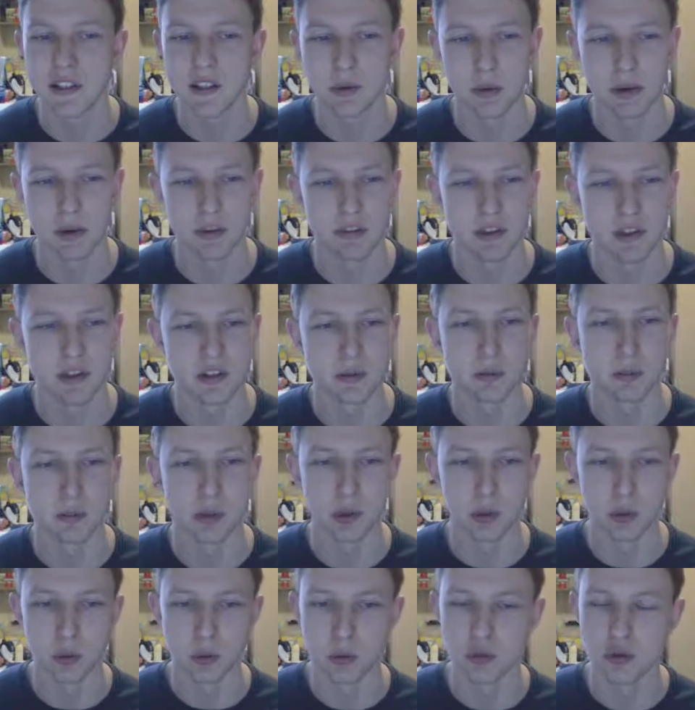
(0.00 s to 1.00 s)
So whenever there's a
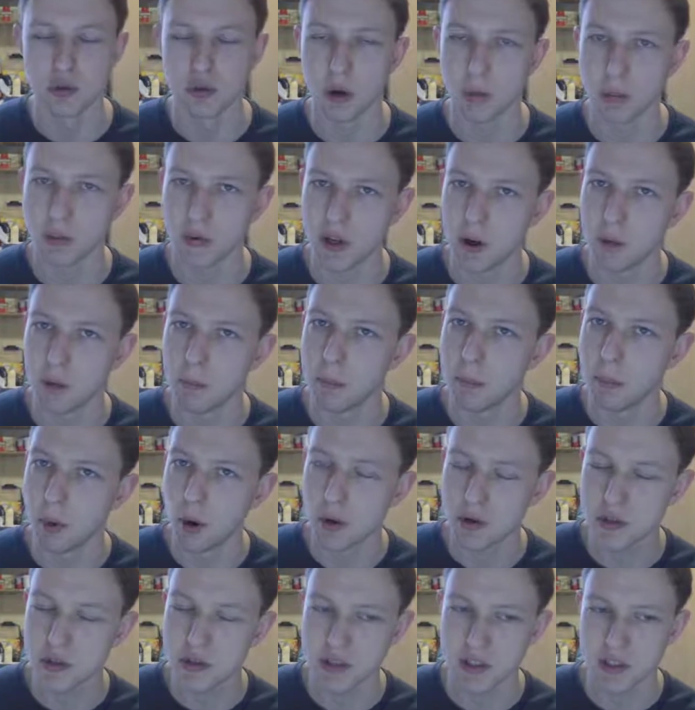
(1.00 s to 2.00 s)
blue drop-down
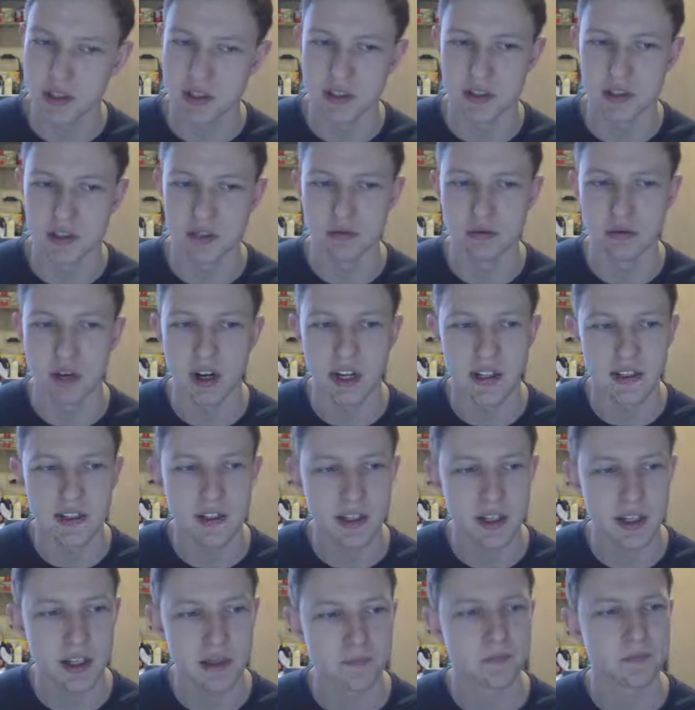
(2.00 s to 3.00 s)
box, it is a
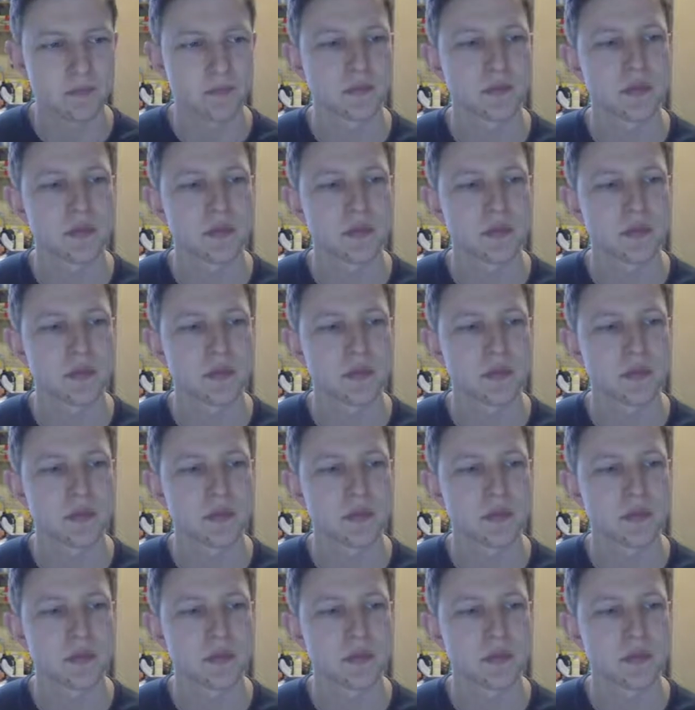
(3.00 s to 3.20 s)
rating.